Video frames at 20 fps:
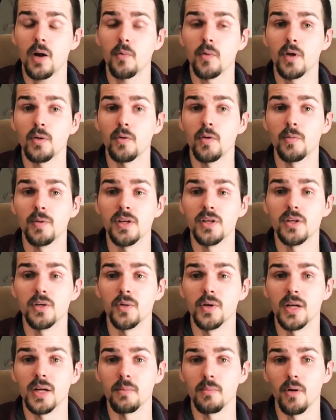we will be
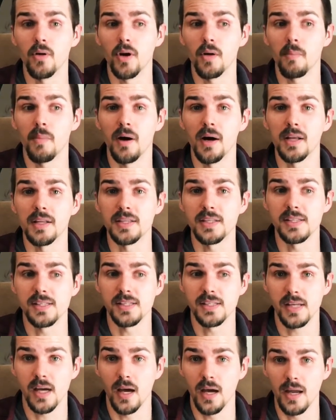doing Pokemon
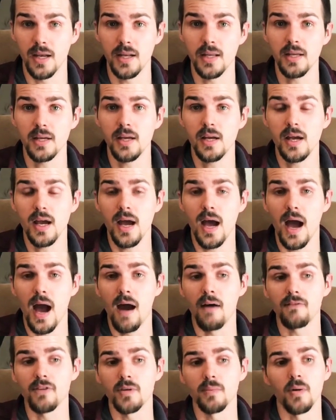Sun.
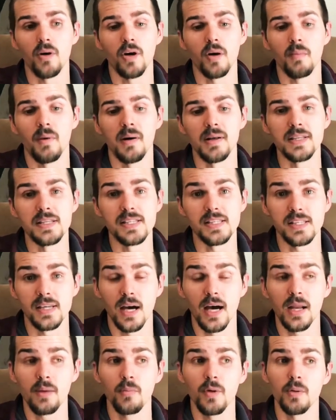After Pokemon
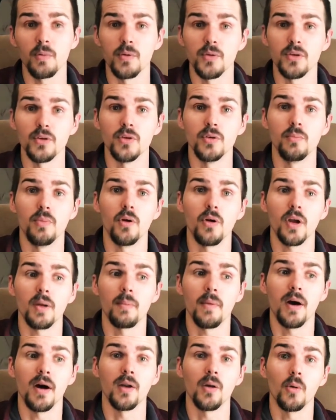Sun, we will do
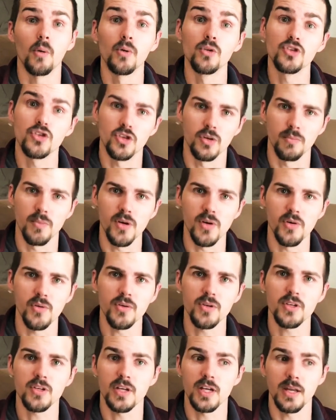Pokemon Ultramoon
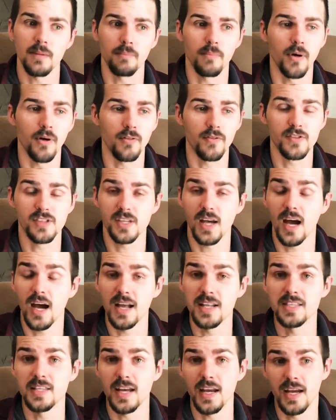to get both
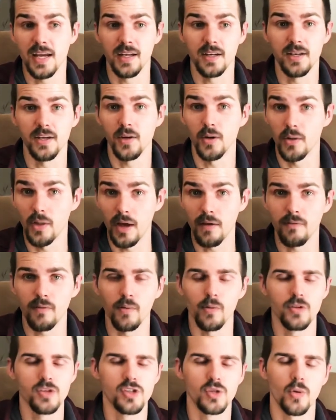sides and, that full
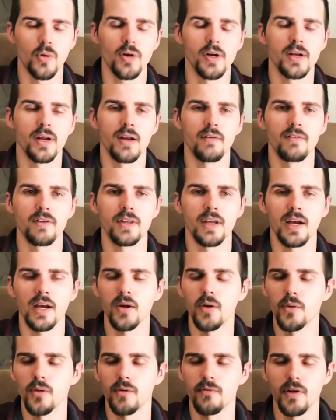story and everything. I
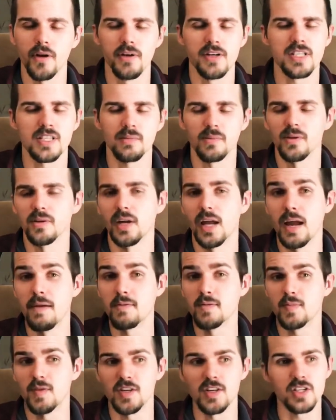know they're very similar games,
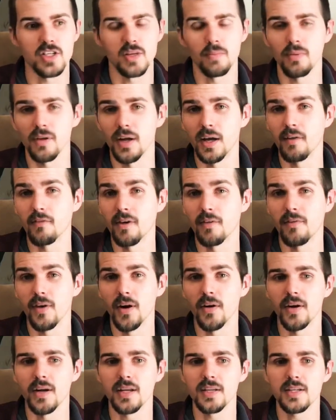but just to play every
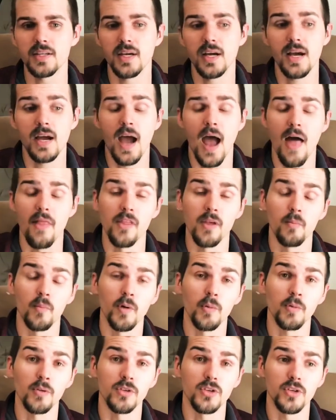variant. And then we
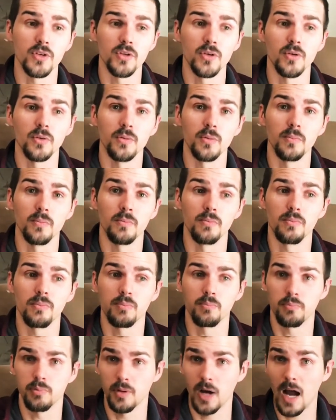will do
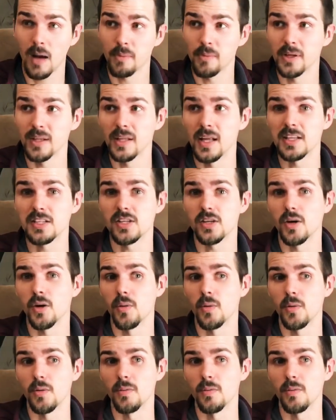probably Let's Go